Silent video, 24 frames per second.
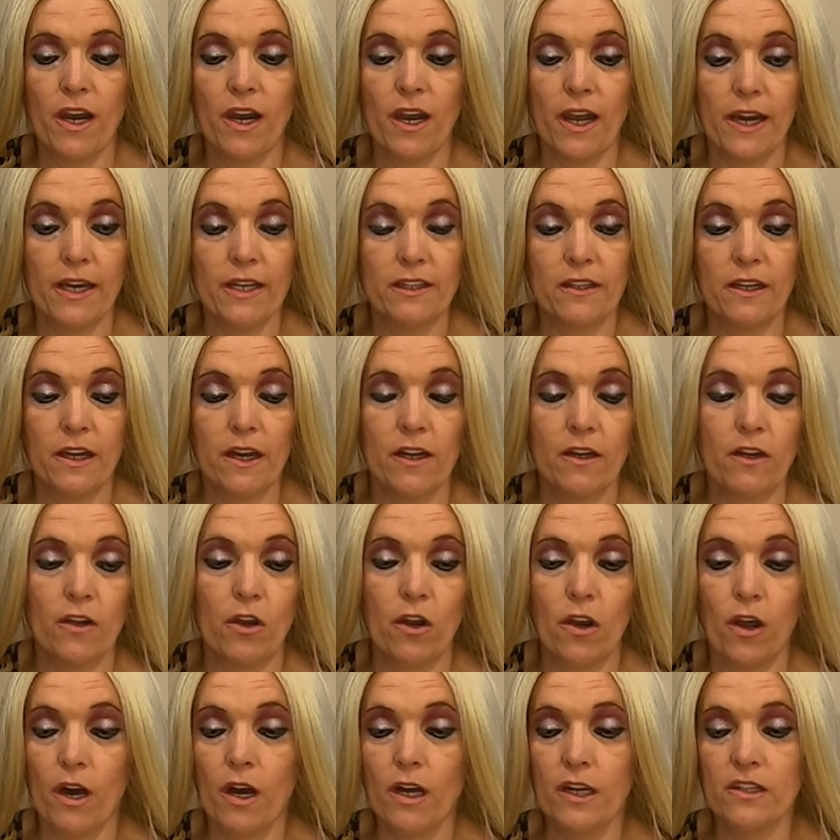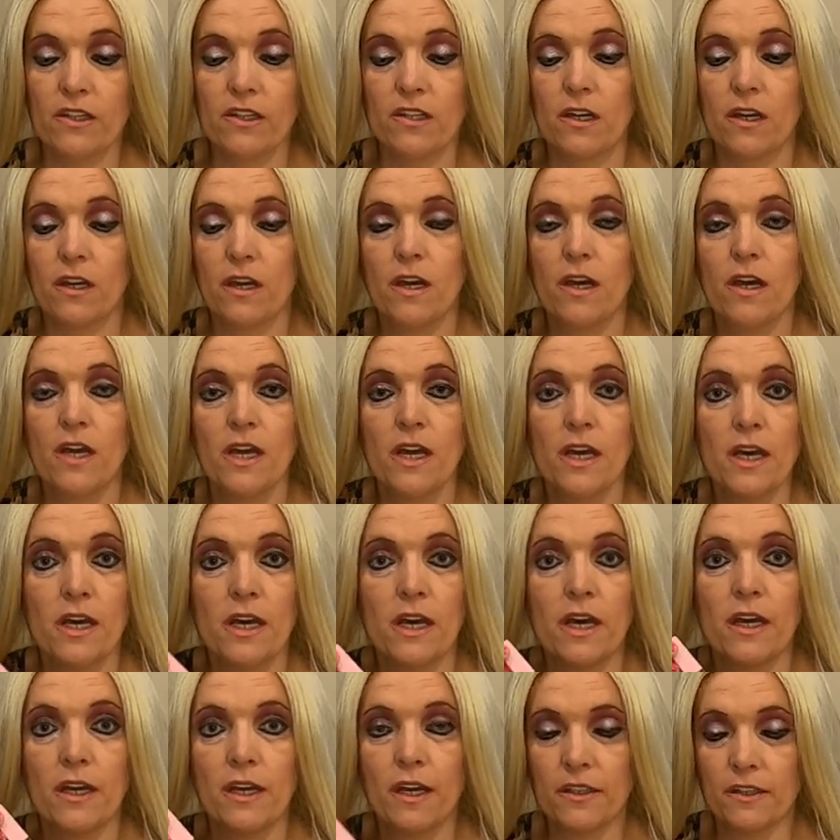like that a lot.
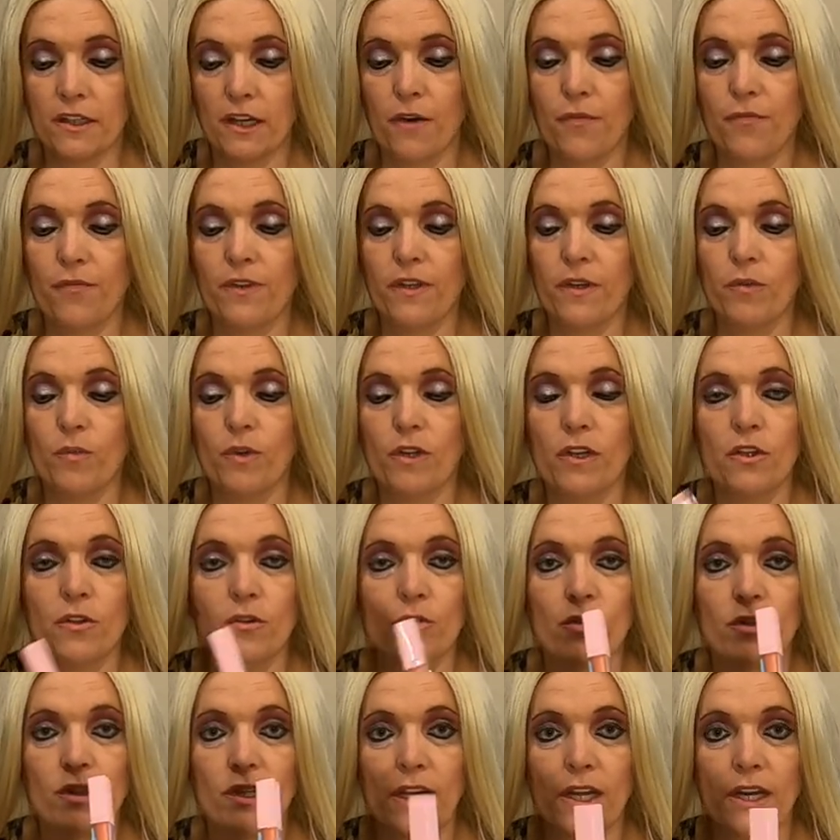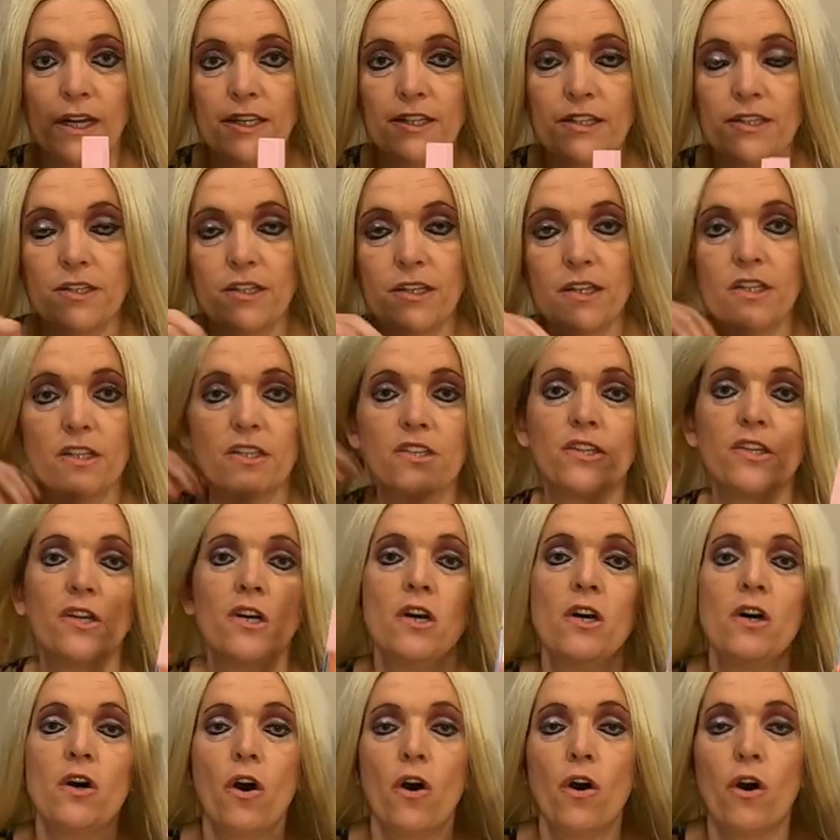And I definitely will utilize this
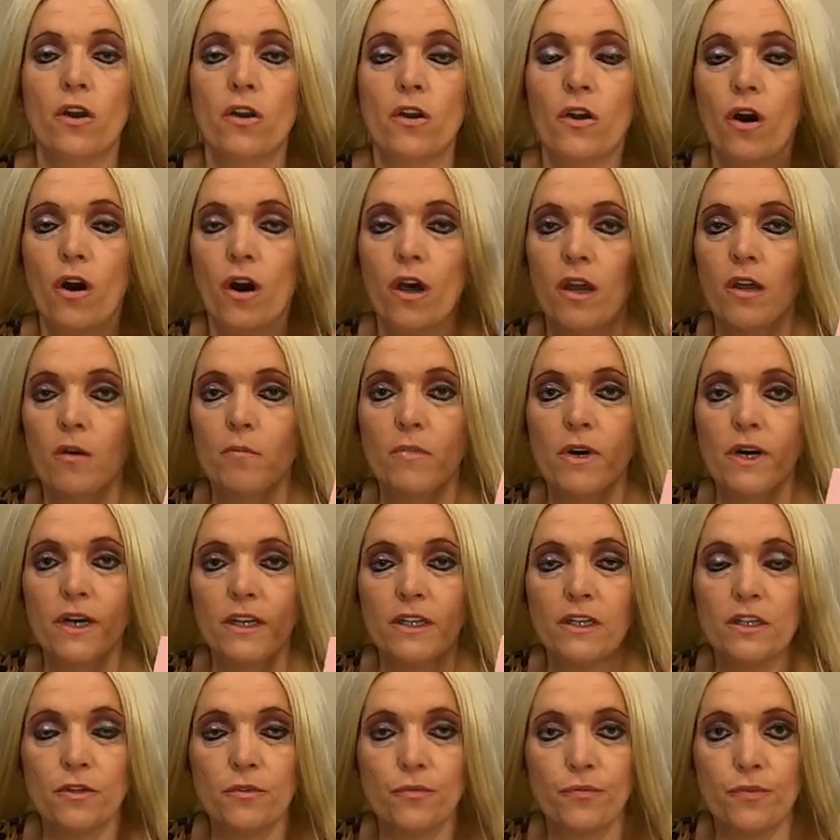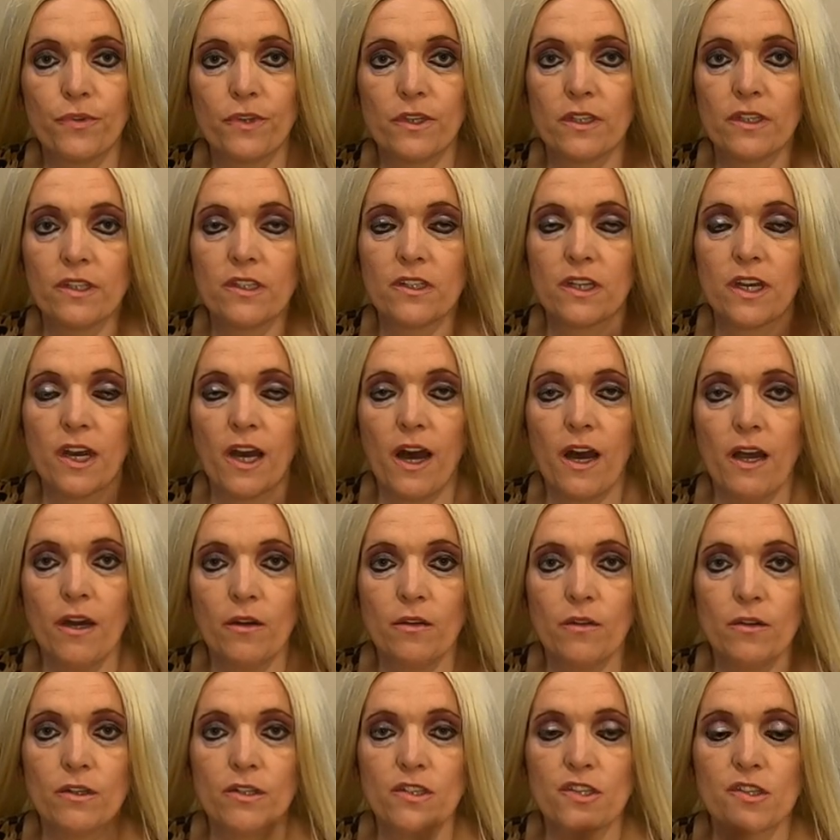on all of my different
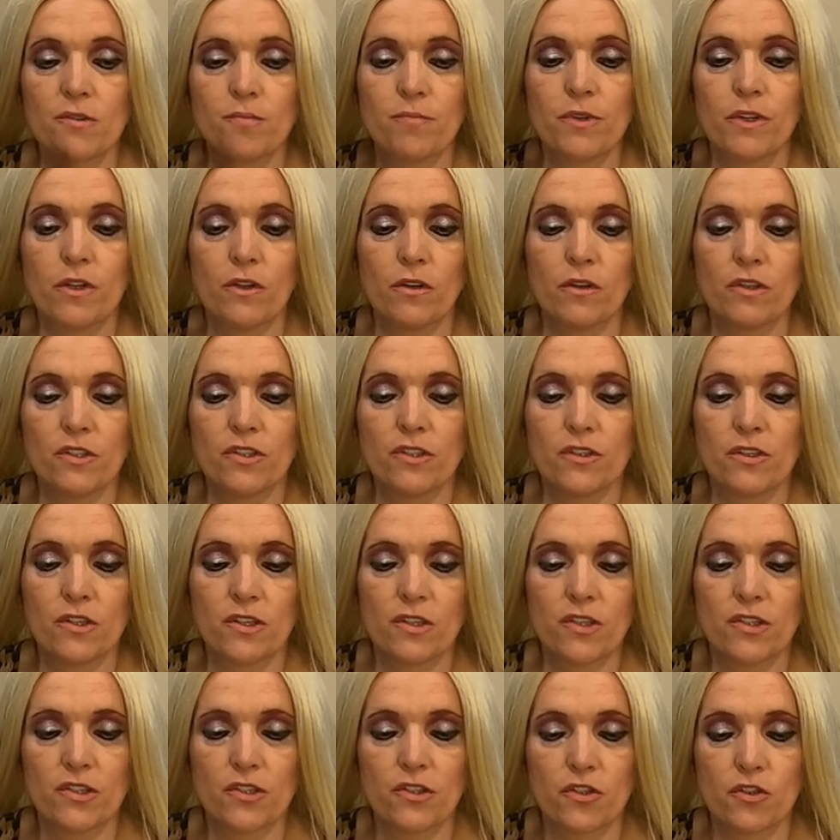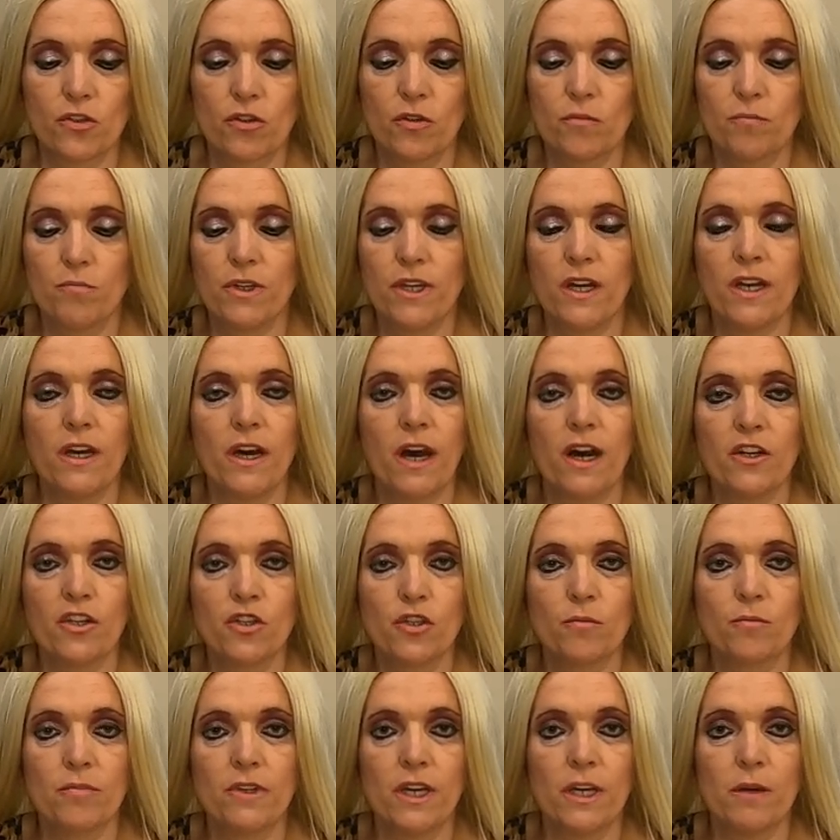colors, because this should be, I
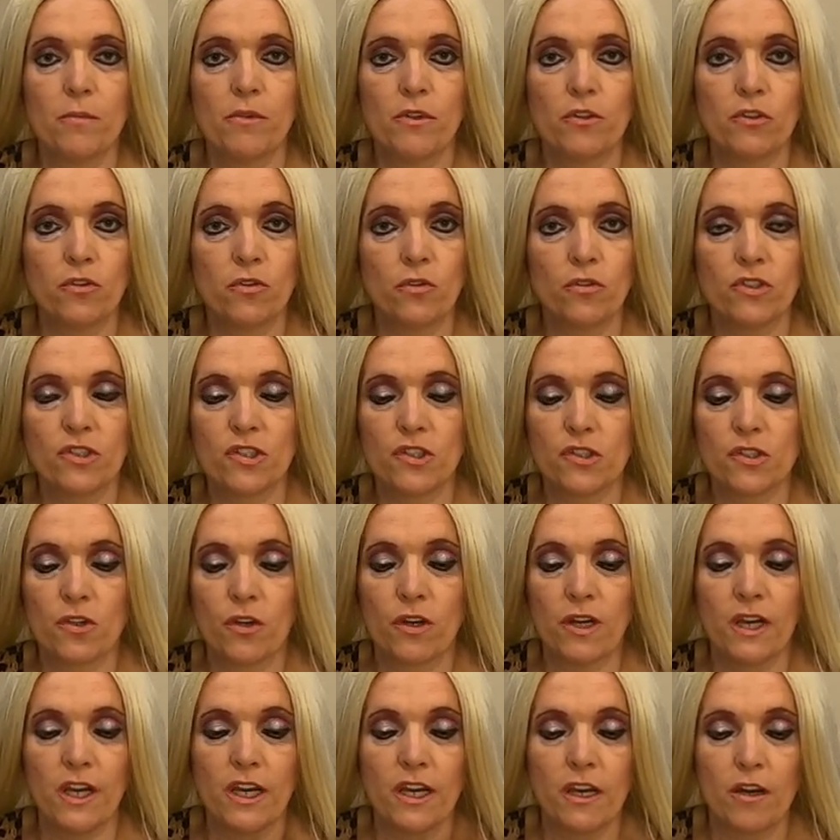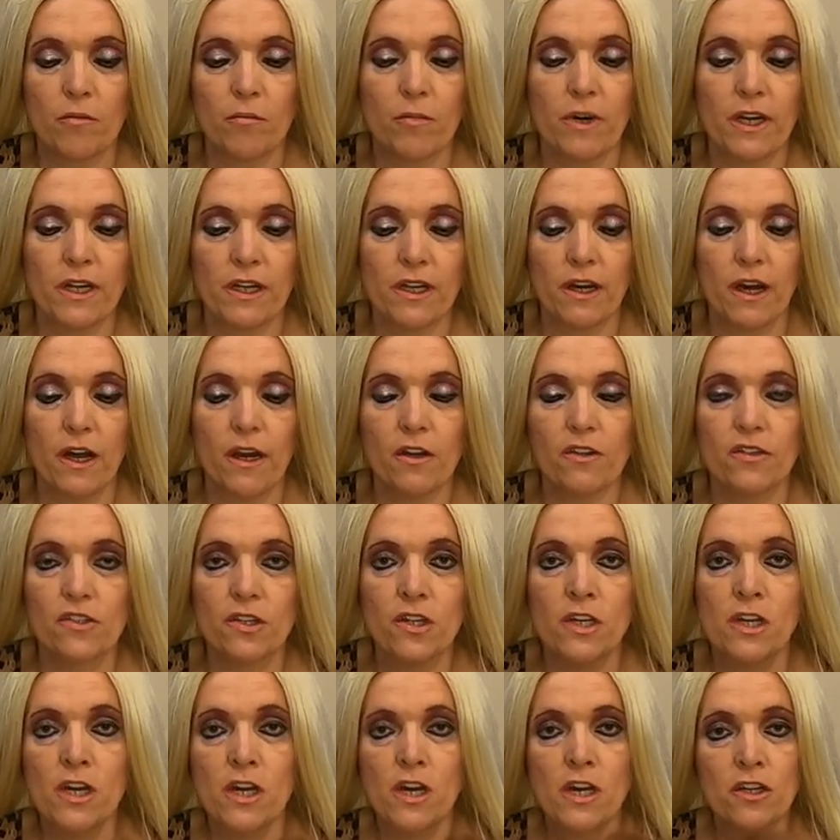should be able to use this on any of my colors,
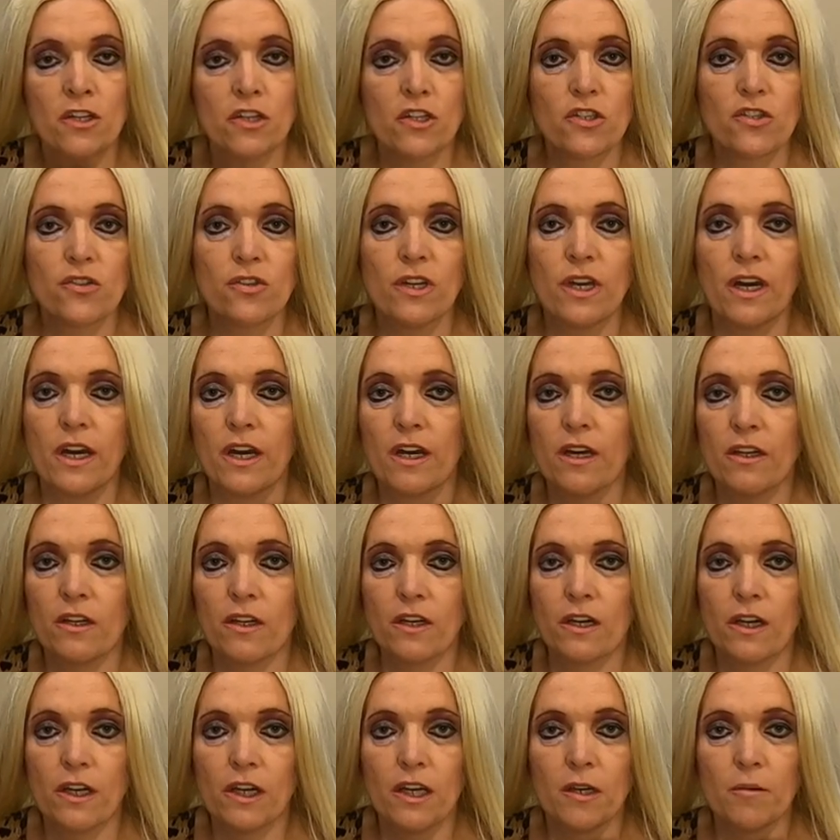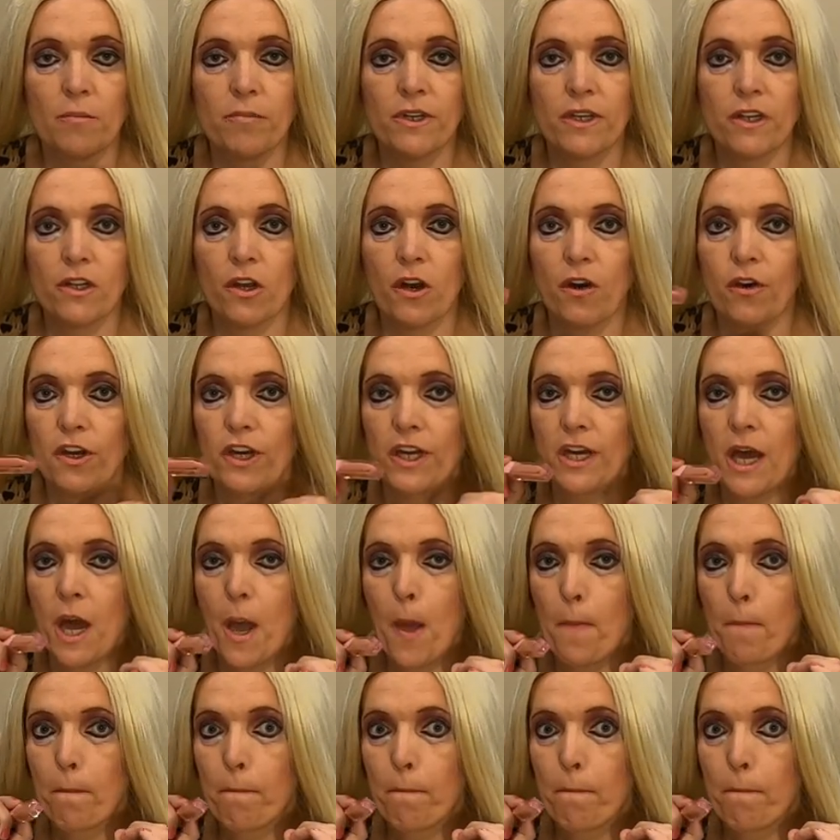just to add a little bit like